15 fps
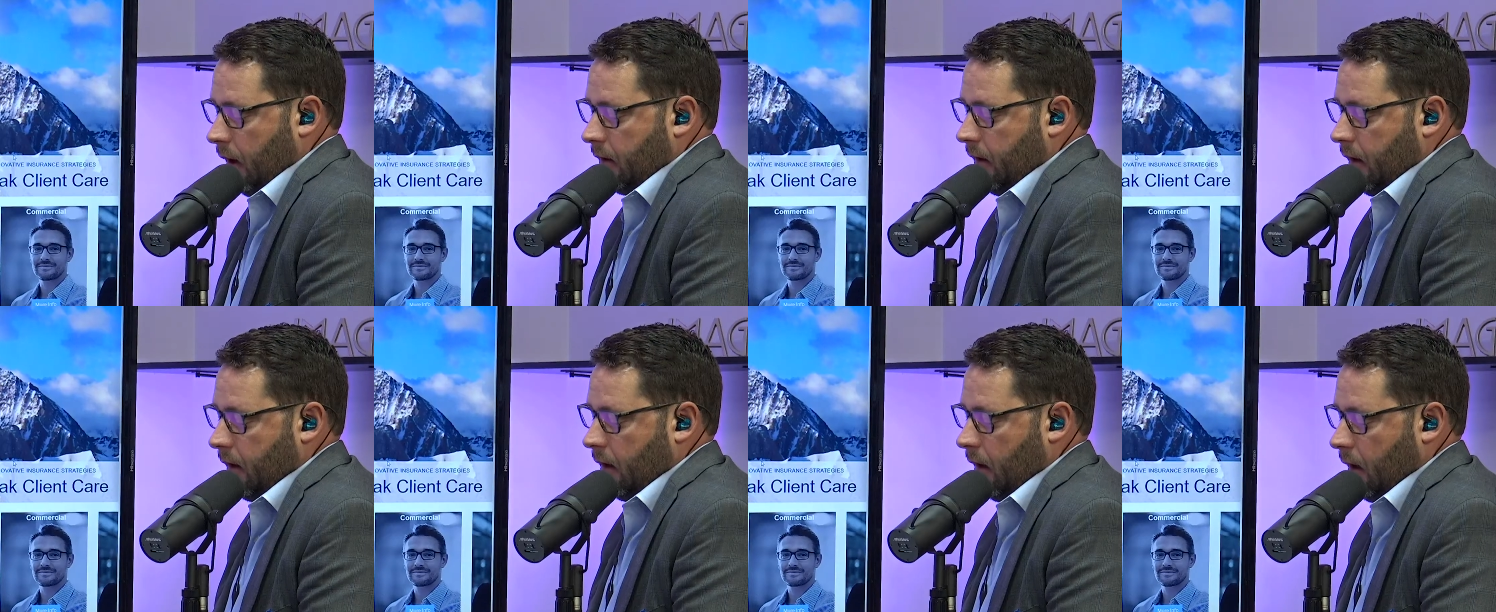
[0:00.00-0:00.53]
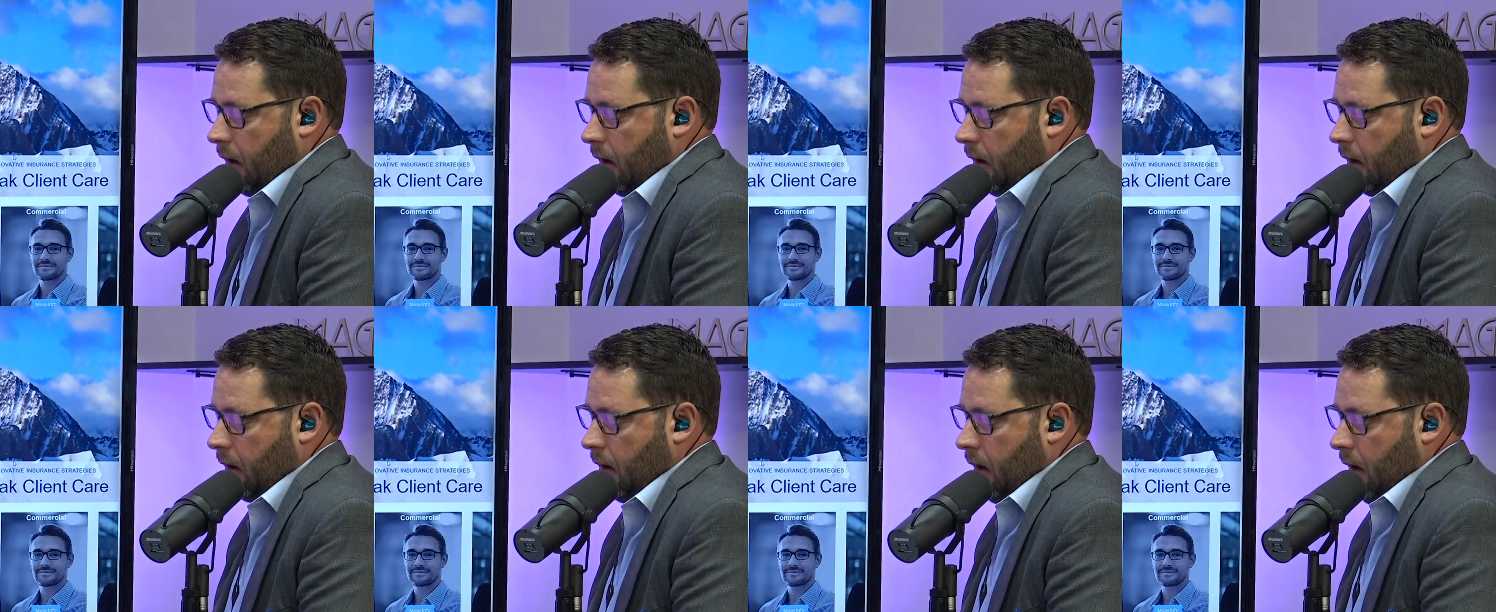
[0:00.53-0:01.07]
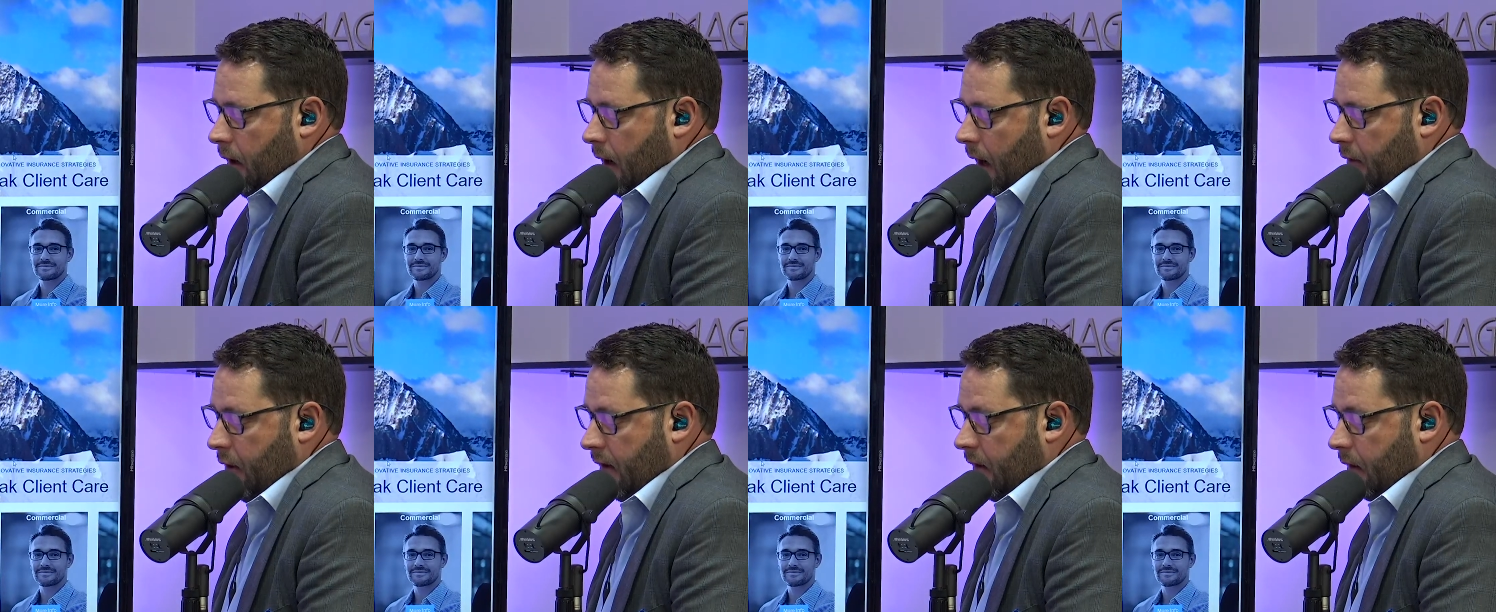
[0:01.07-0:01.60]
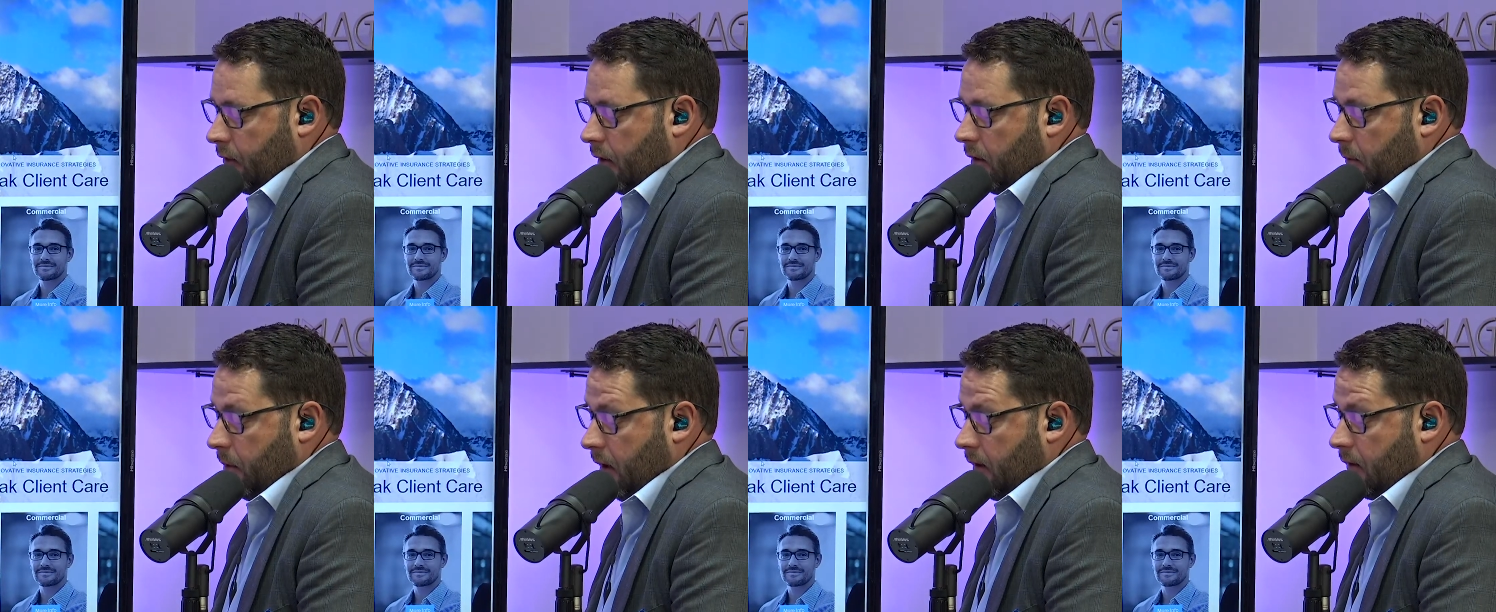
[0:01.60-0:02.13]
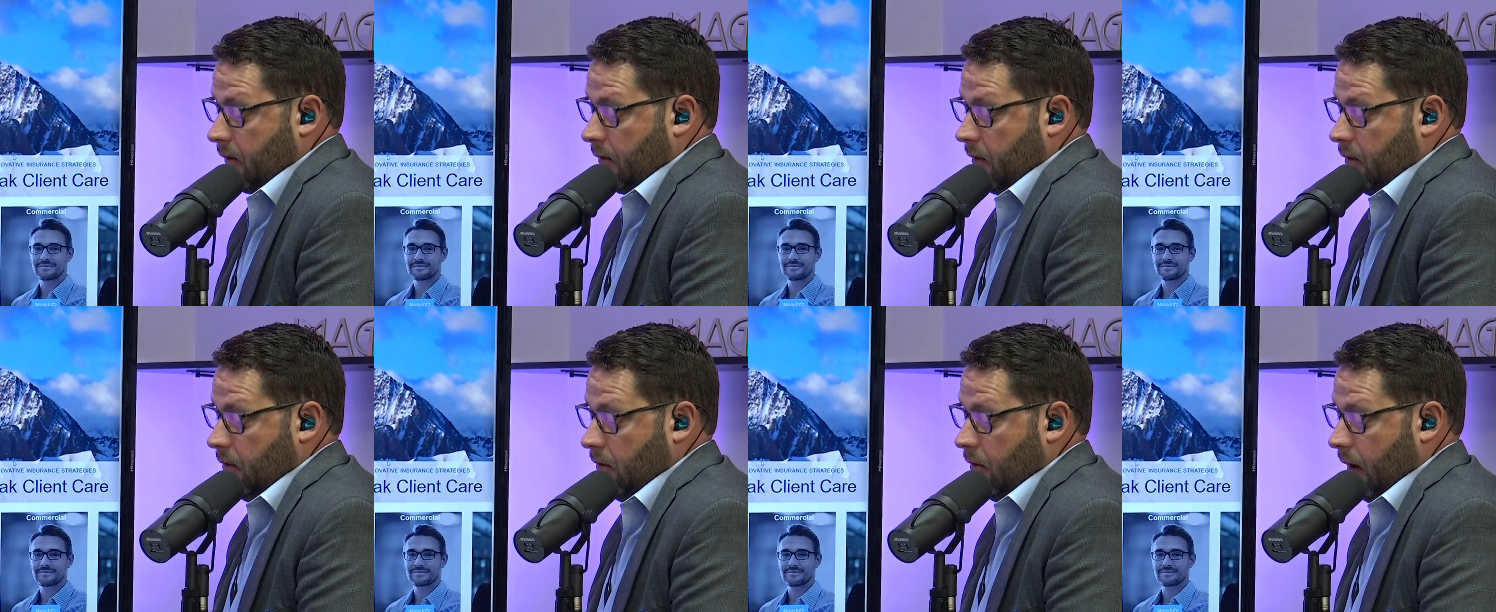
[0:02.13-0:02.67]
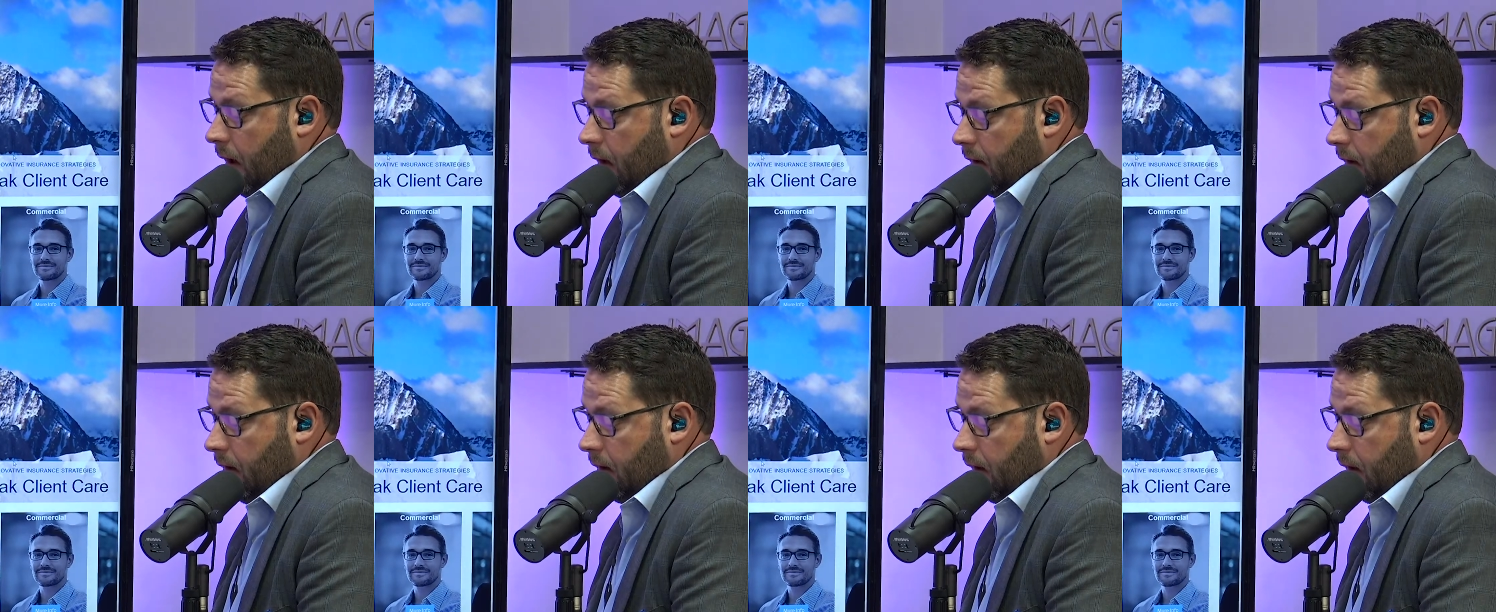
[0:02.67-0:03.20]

Speaker 1: I think uh, I think that's a good place to end it,